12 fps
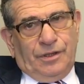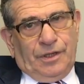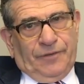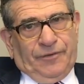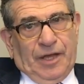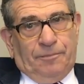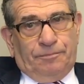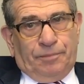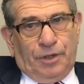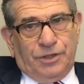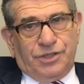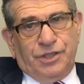If a
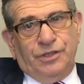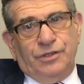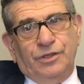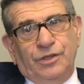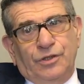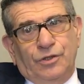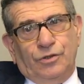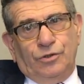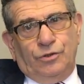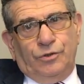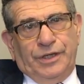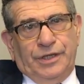person
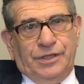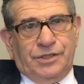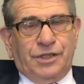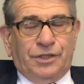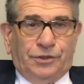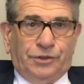who is